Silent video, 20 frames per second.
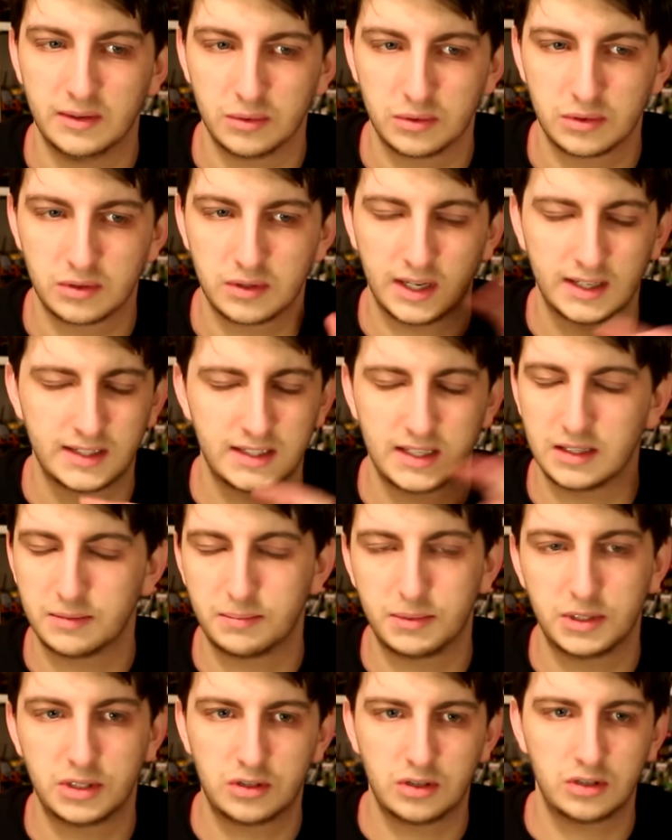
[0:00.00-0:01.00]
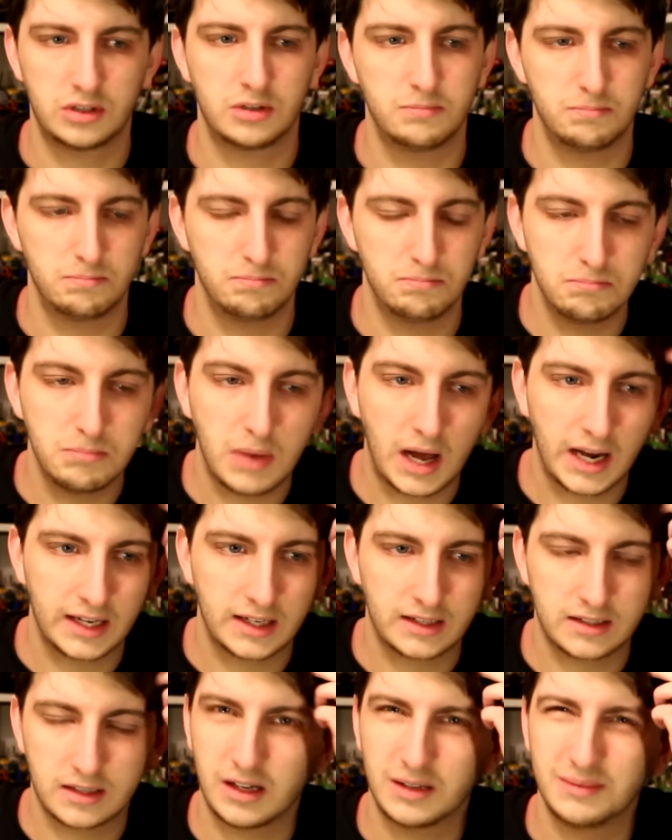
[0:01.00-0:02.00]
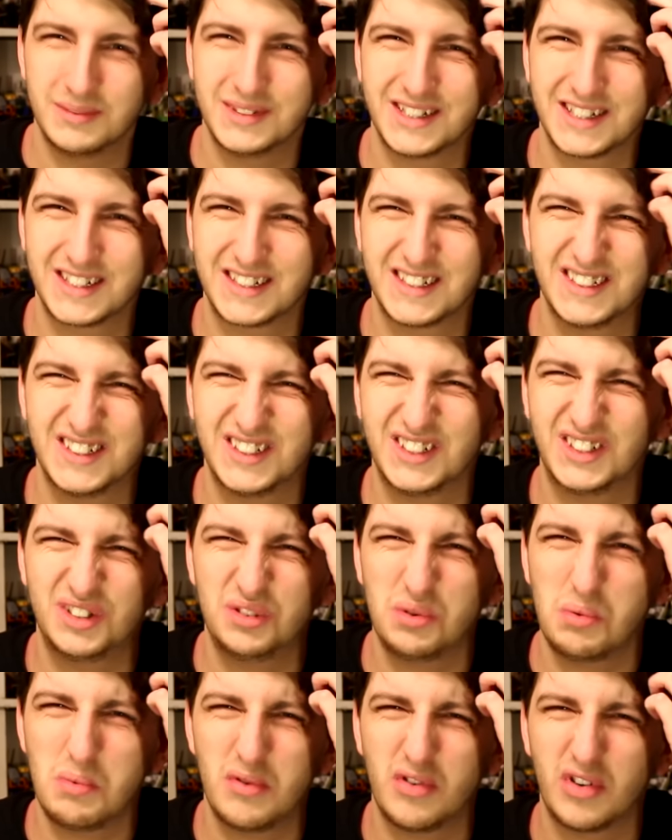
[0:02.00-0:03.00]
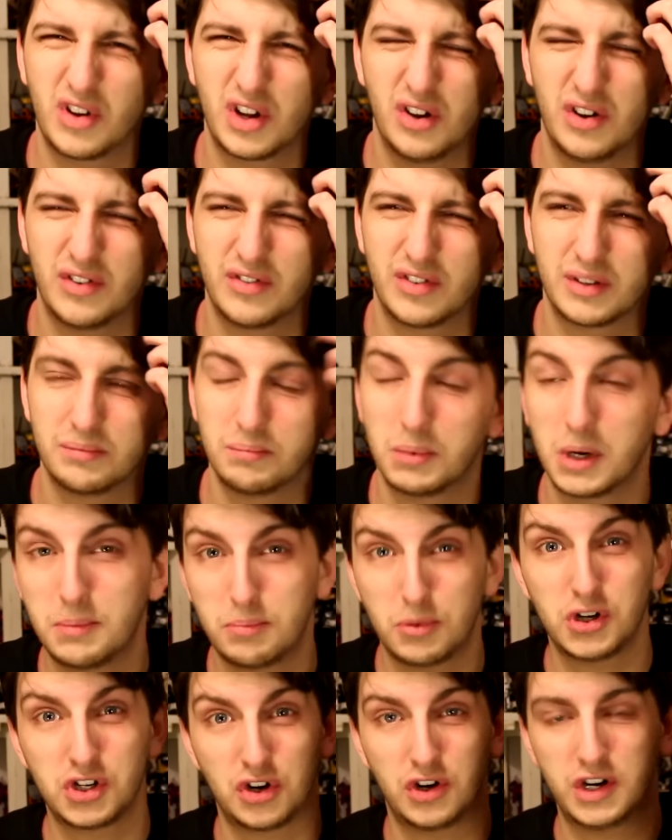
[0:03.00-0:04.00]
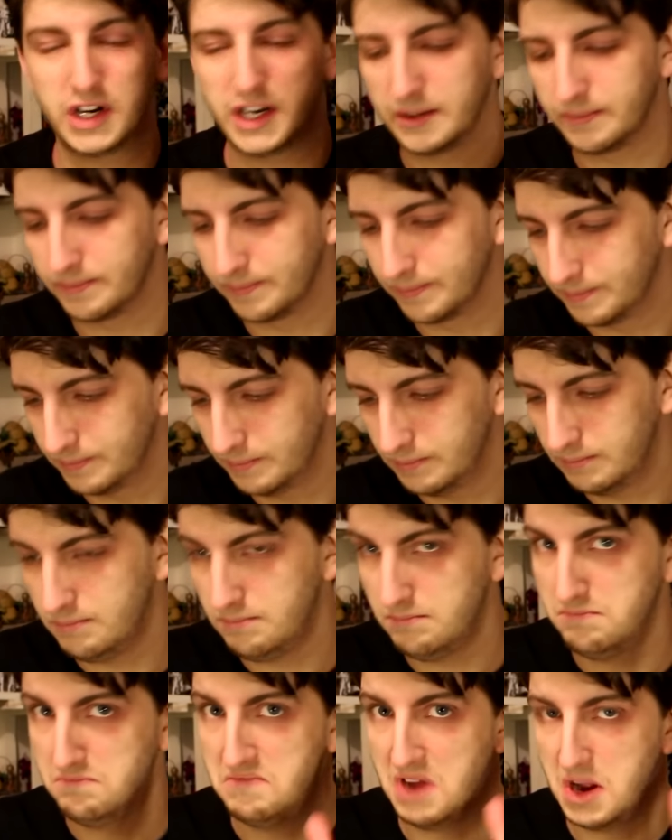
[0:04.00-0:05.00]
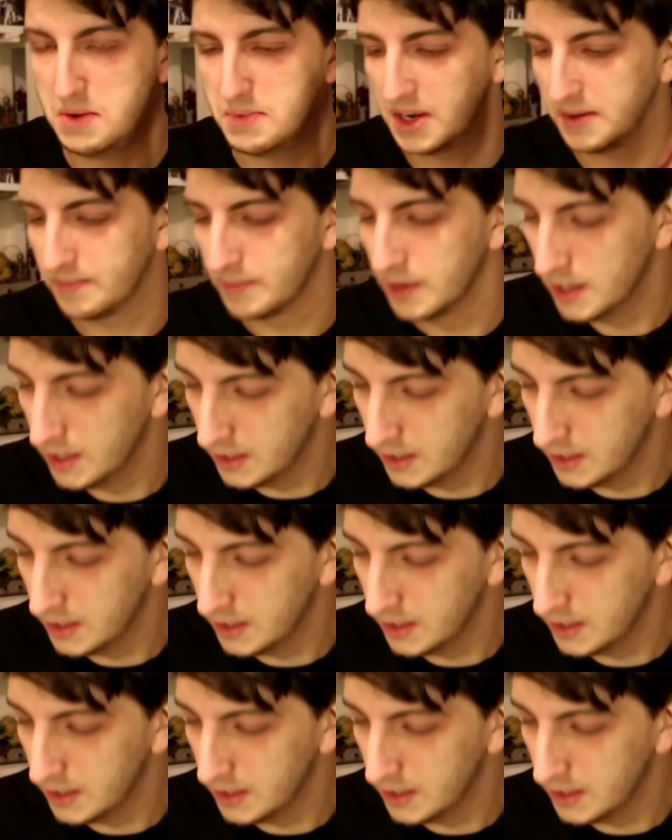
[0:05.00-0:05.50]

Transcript: It was, like I said, it's been such a manic time that I can't remember if I got everything, but I'm pretty sure I did. Maybe.